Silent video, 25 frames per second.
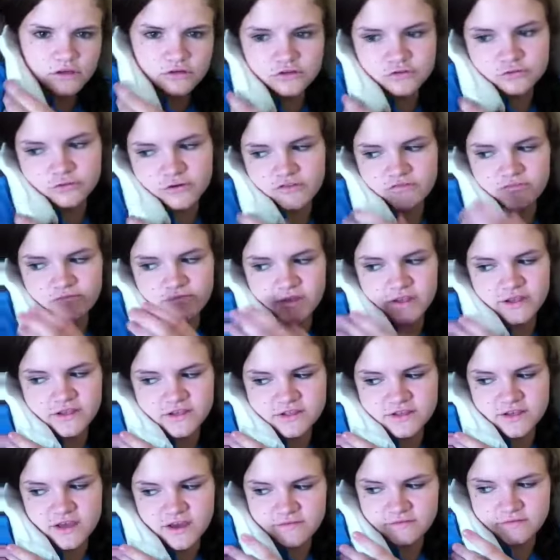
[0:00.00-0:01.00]
12
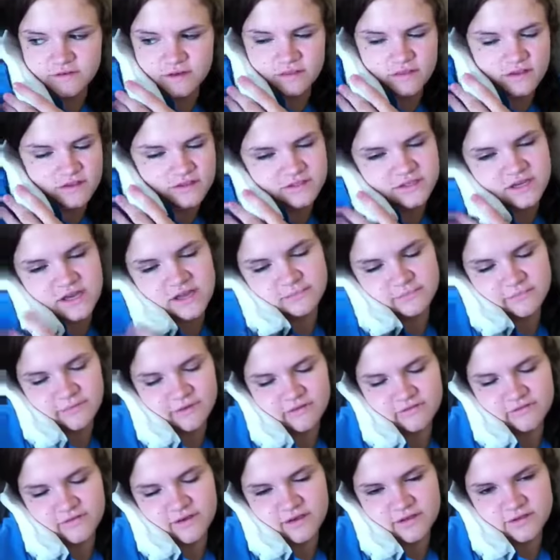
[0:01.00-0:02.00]
minutes left on this side of my
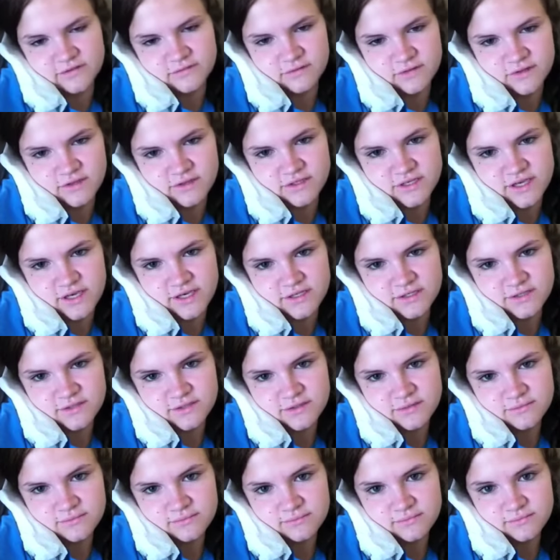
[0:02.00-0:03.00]
face for this ice.